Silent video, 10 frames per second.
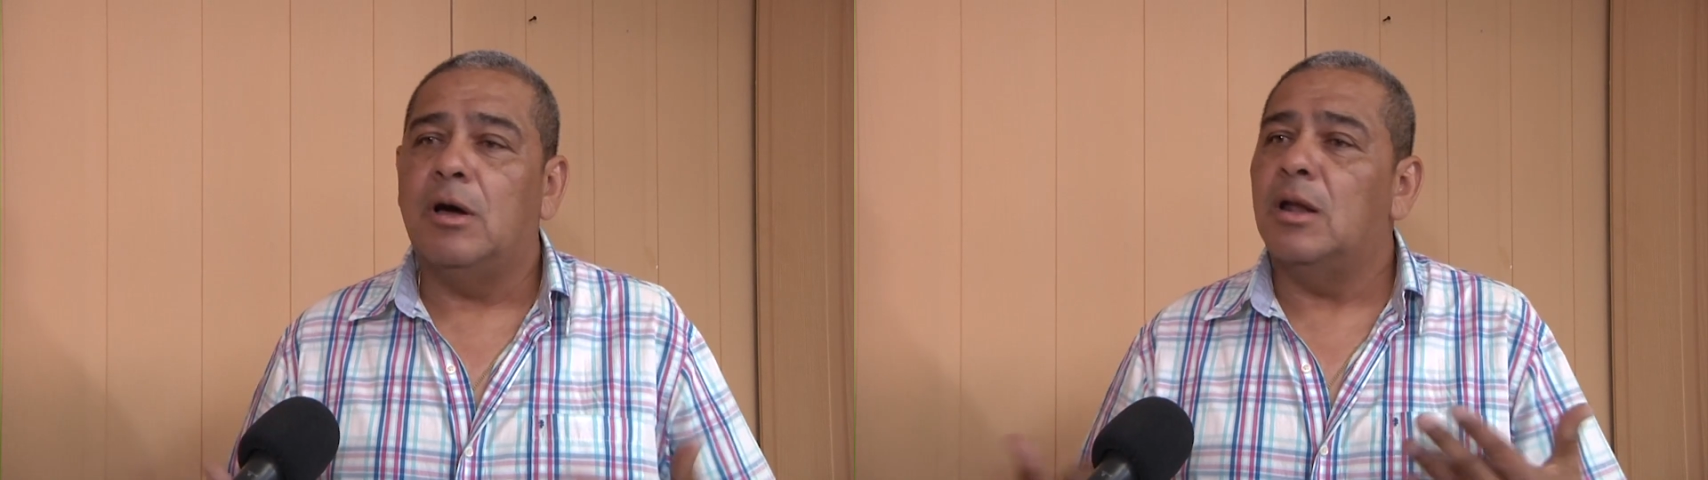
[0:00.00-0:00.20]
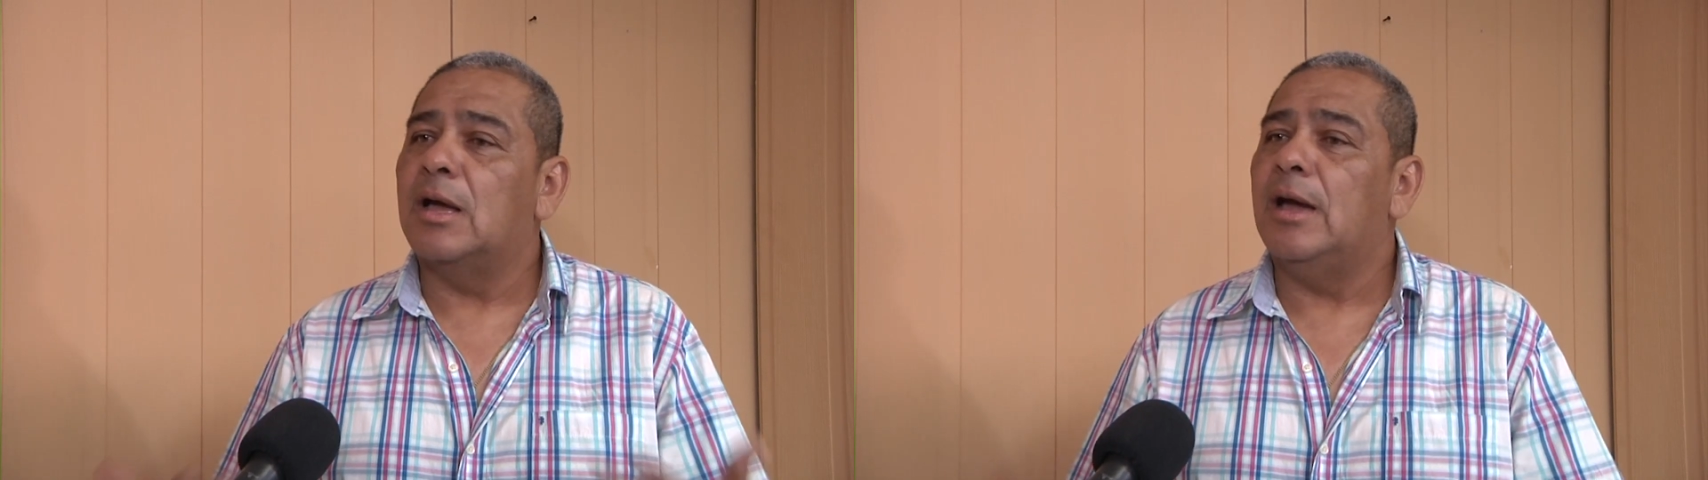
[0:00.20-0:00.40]

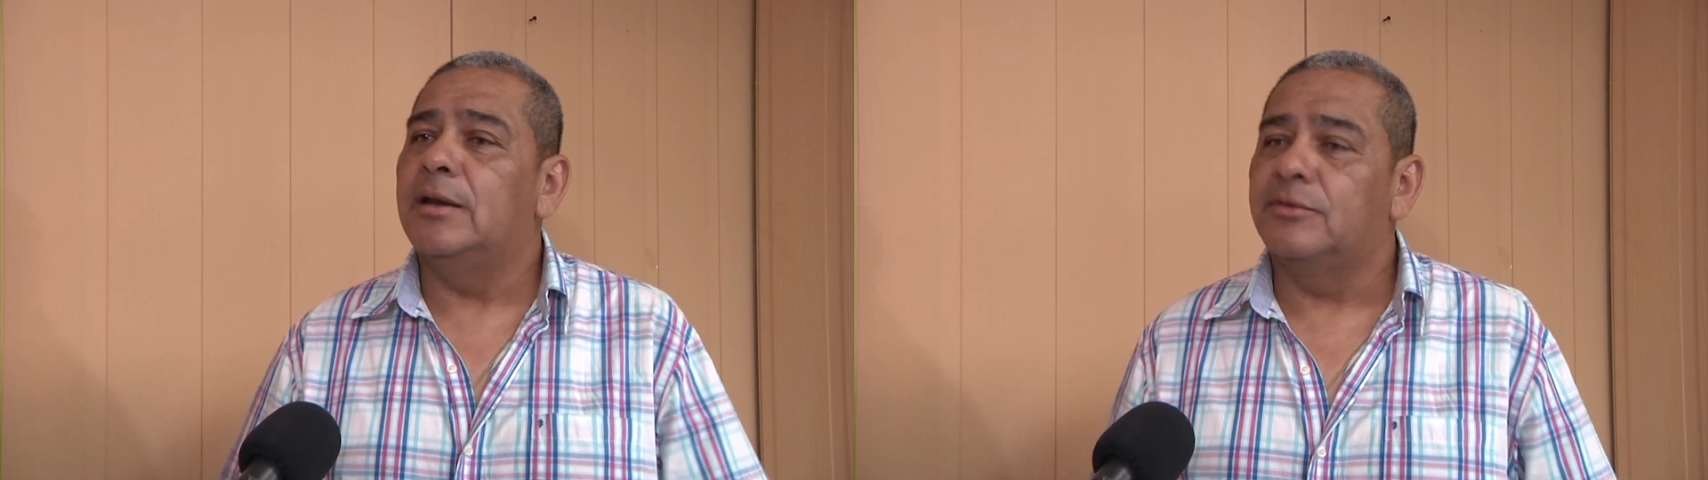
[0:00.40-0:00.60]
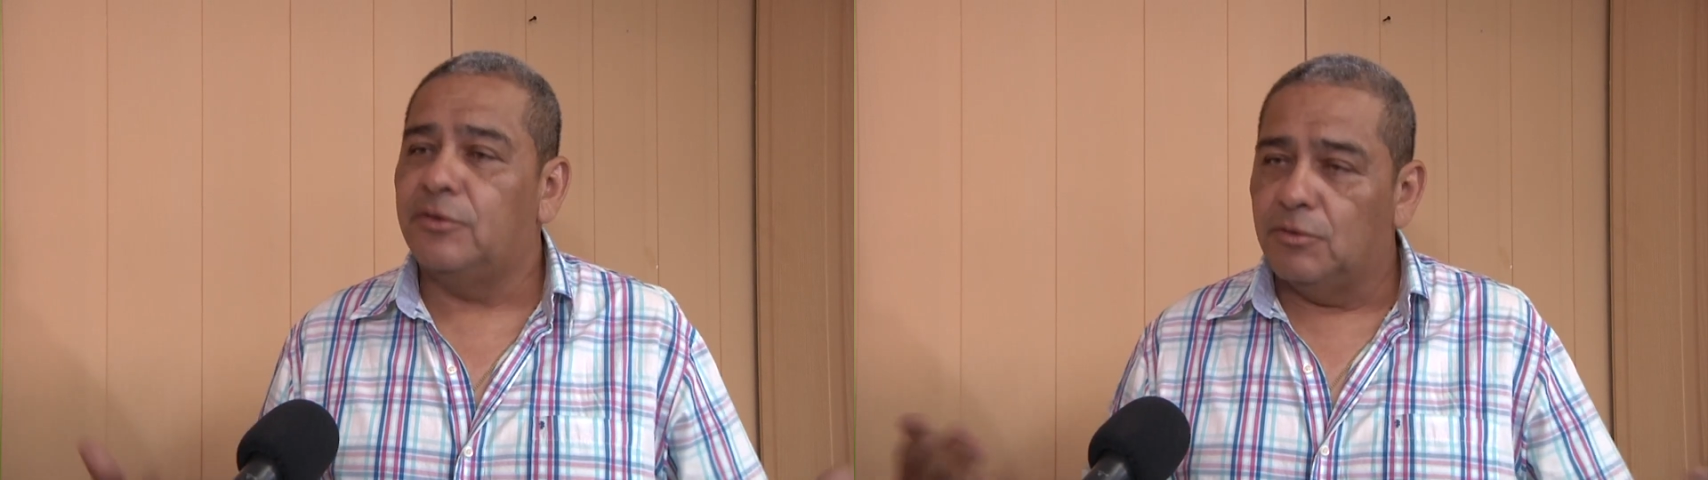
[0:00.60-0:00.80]
all
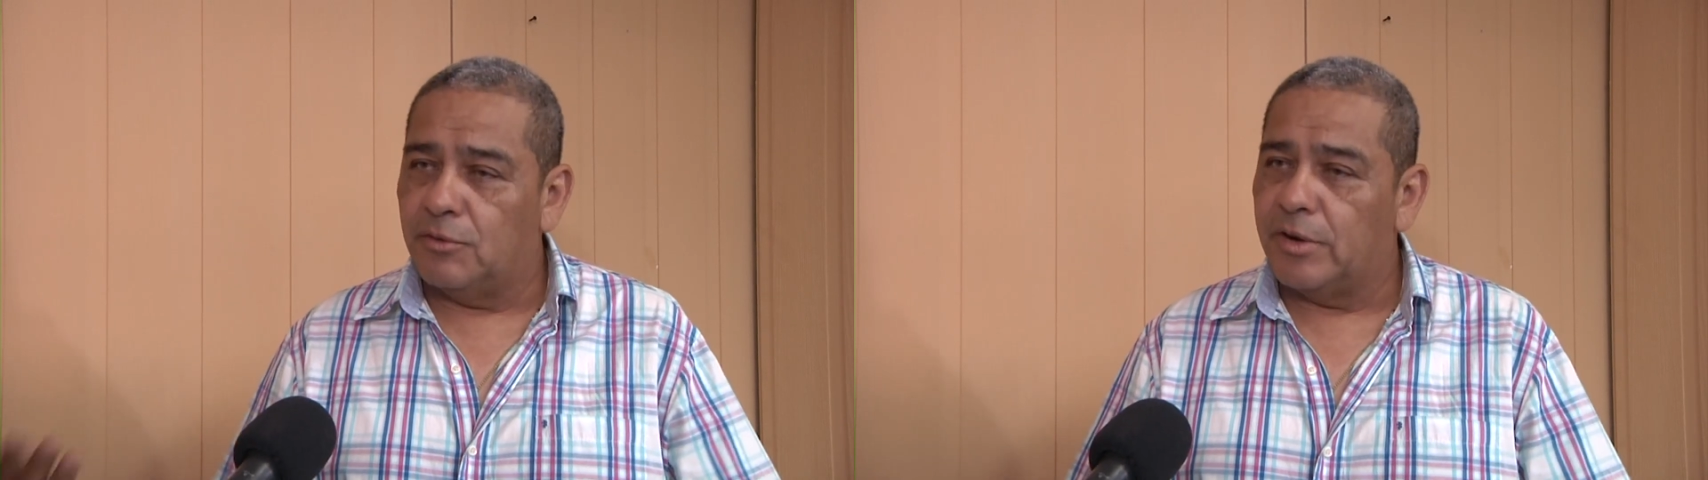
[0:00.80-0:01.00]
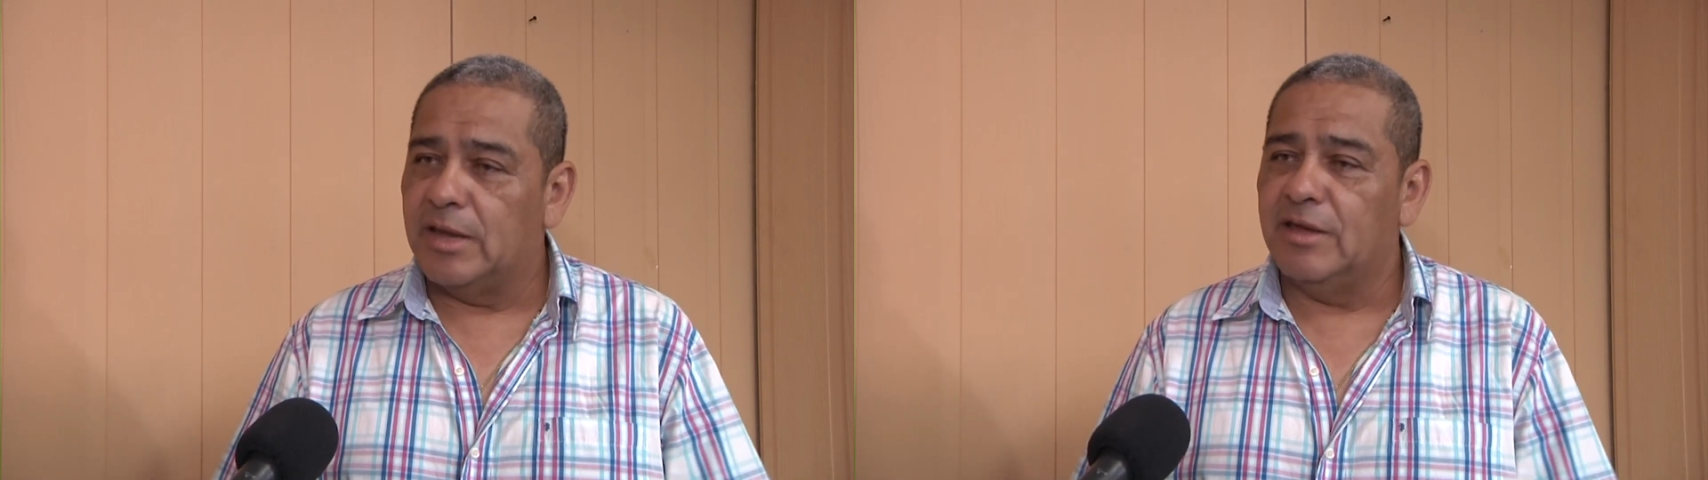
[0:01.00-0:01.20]
kind of
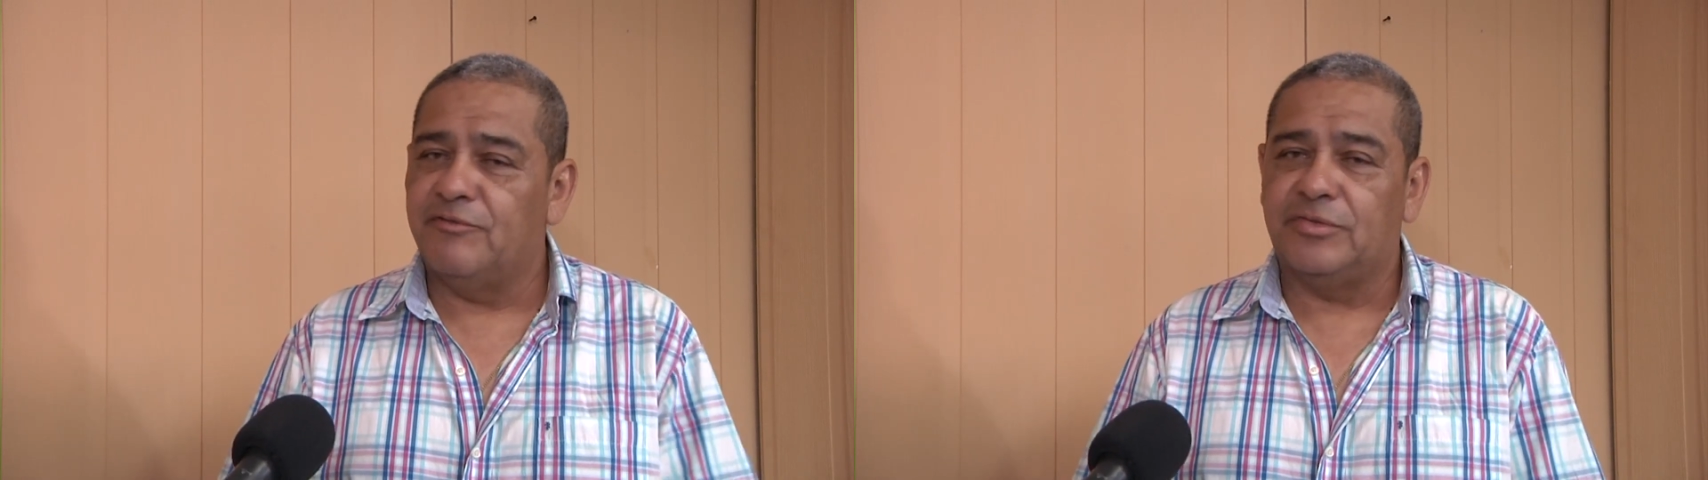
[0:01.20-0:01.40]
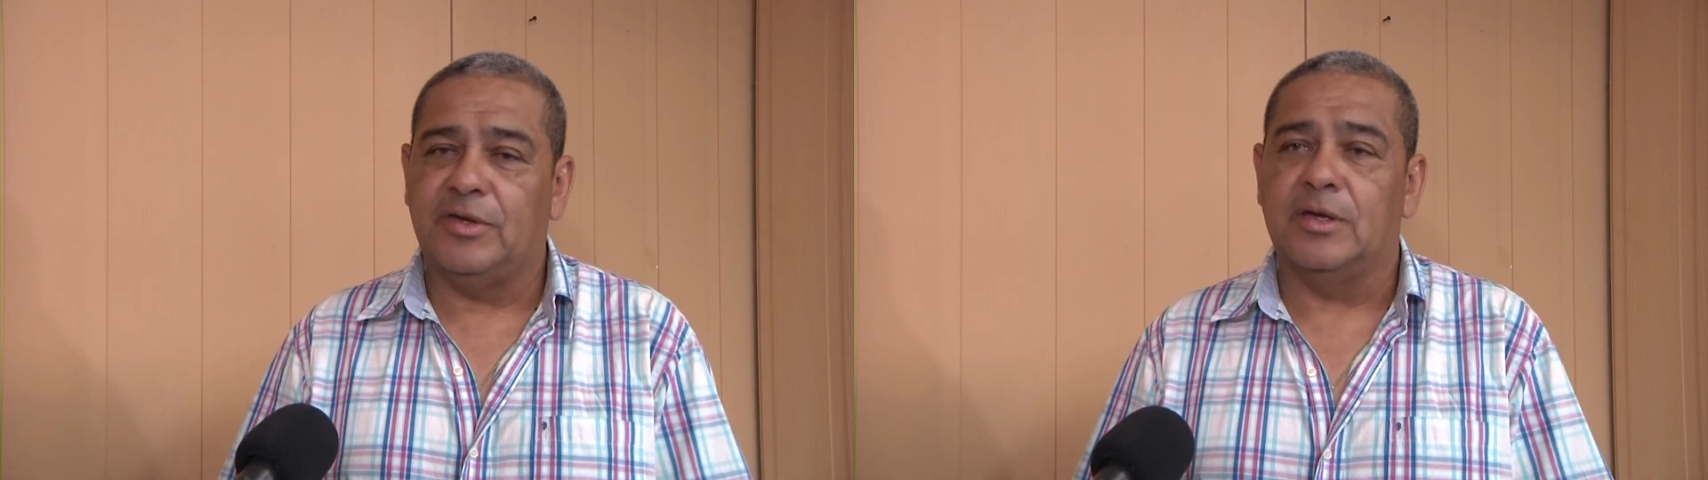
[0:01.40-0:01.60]
theory and
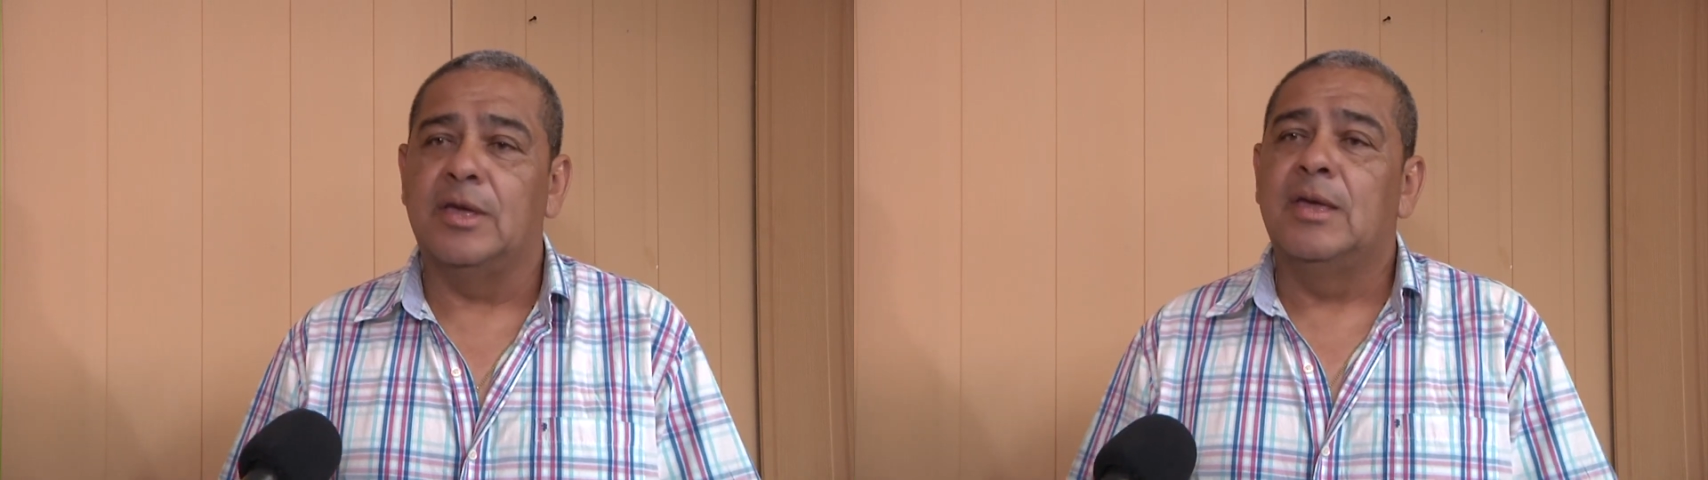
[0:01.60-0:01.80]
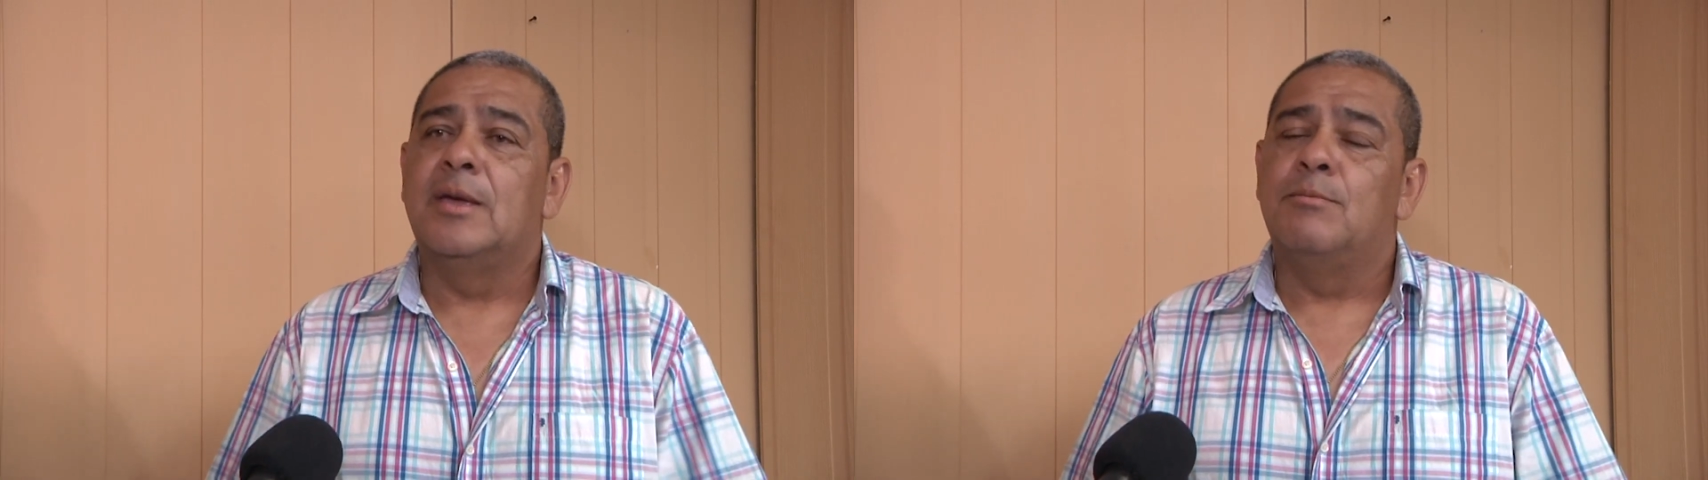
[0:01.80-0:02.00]
everything.